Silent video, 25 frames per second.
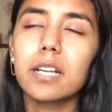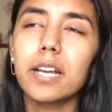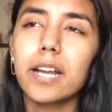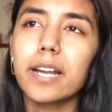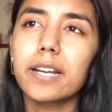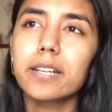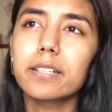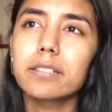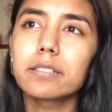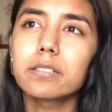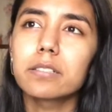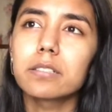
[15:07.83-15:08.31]

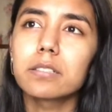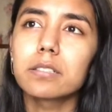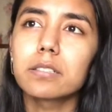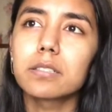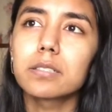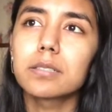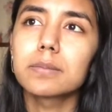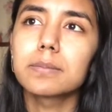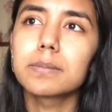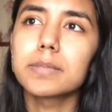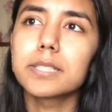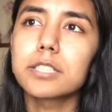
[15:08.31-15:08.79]
and
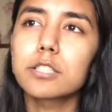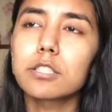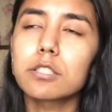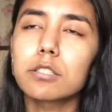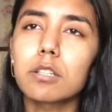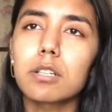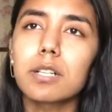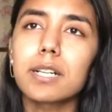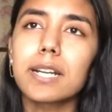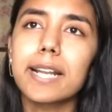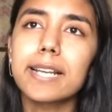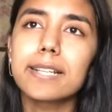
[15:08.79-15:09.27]
it's
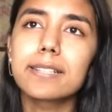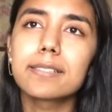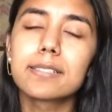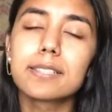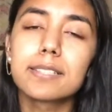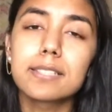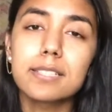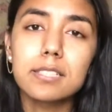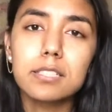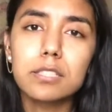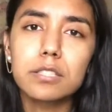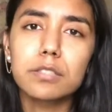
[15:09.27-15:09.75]
not like
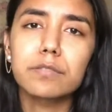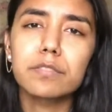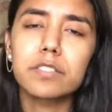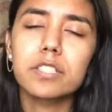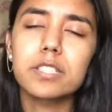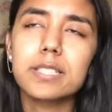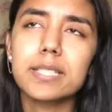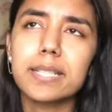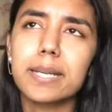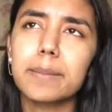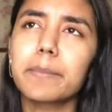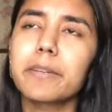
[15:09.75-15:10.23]
this is the
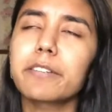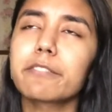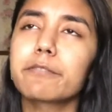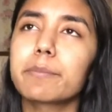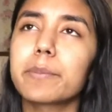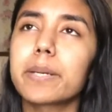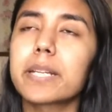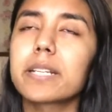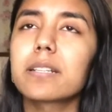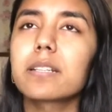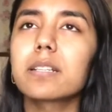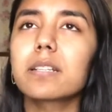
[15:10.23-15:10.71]
first time I've
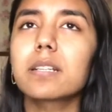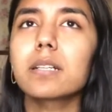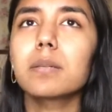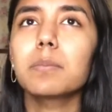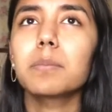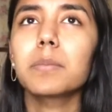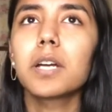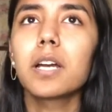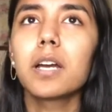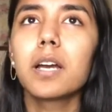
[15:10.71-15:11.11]
picked it up,